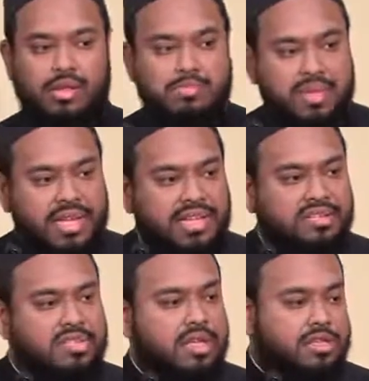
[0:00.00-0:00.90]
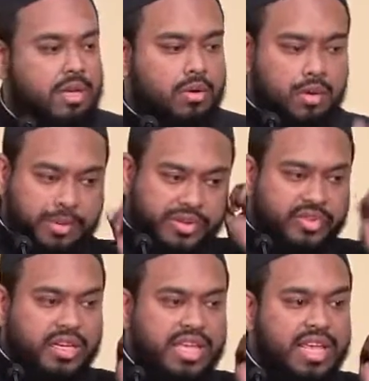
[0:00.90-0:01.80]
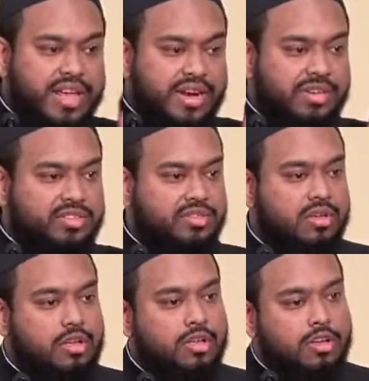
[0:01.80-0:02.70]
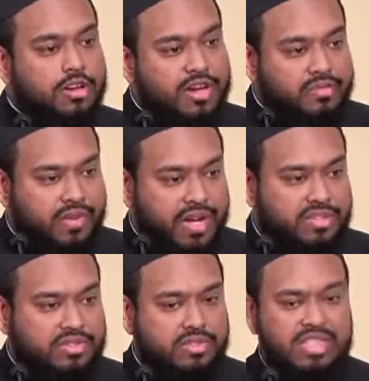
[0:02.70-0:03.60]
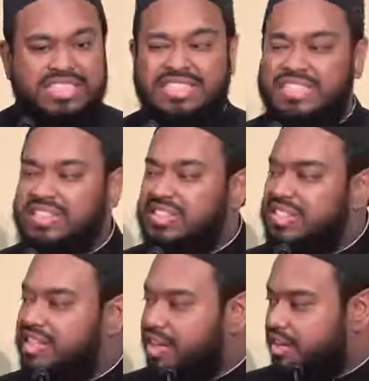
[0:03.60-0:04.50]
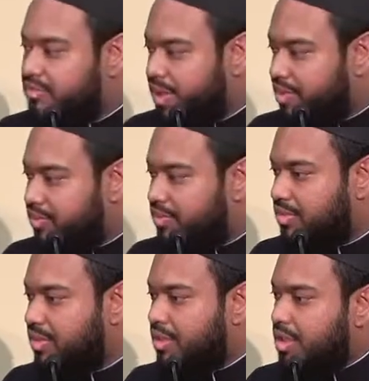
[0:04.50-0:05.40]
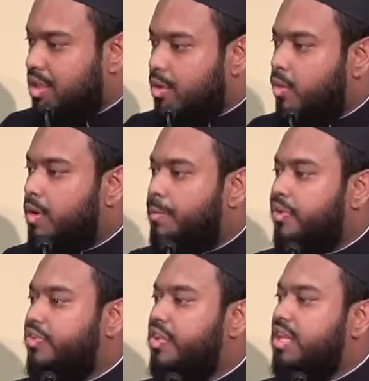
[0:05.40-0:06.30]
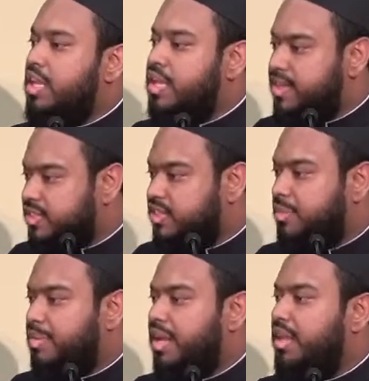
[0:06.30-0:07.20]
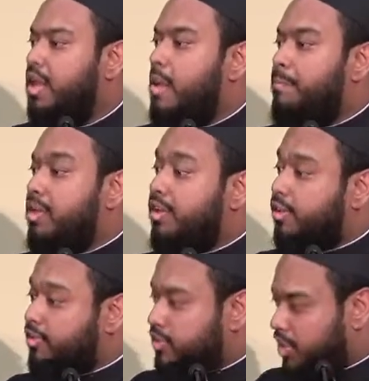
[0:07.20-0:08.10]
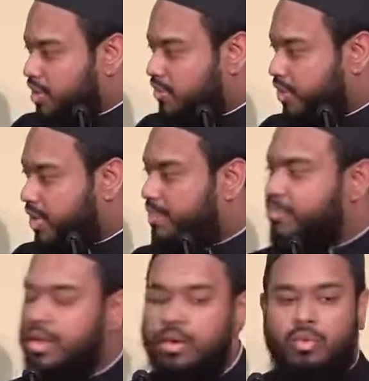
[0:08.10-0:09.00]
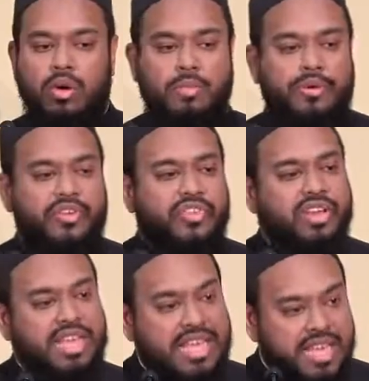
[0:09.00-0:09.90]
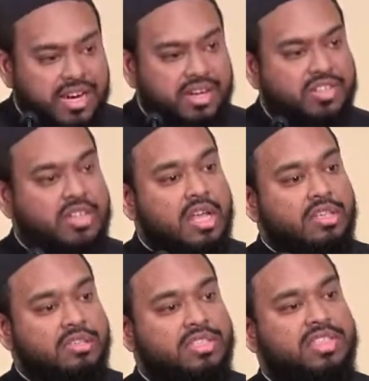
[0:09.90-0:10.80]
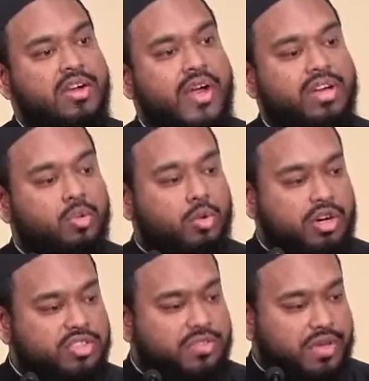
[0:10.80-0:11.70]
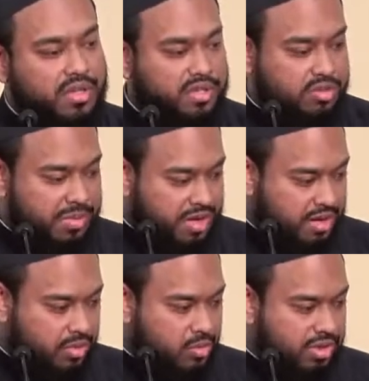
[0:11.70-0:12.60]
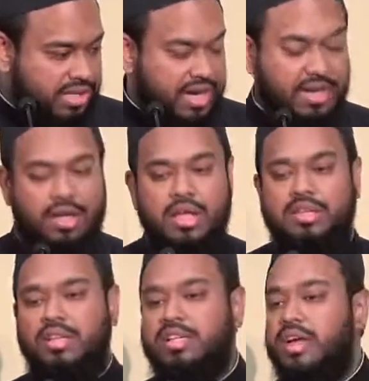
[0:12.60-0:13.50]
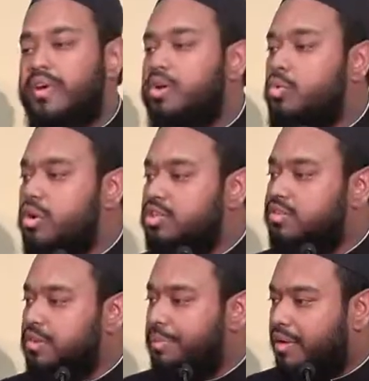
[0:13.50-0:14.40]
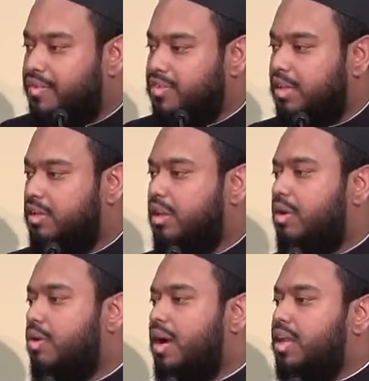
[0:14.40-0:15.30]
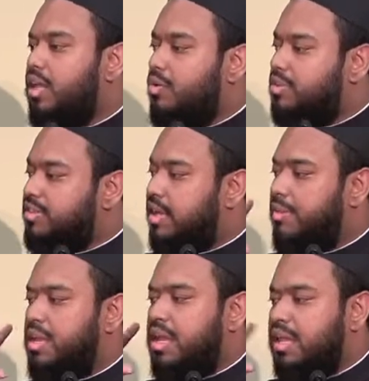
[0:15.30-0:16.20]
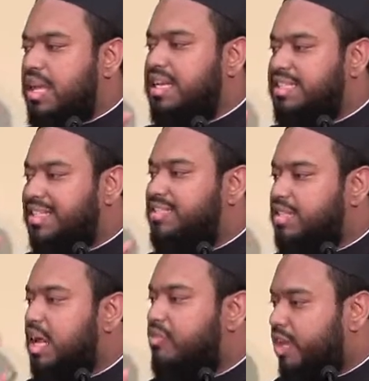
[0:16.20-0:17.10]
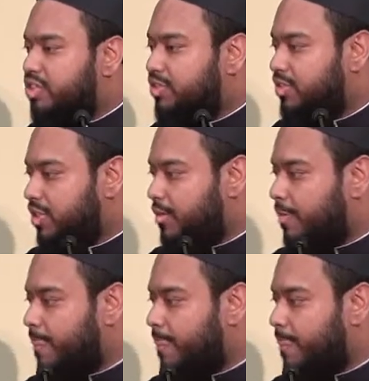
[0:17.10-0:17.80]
Means that when a person hears good advice, sincere advice, when a person hears somebody being concerned for them, when a person hears the direct words of Allah subhanahu wa ta'ala, the direct words of the Prophet sallallahu alayhi wa sallam, it does not register.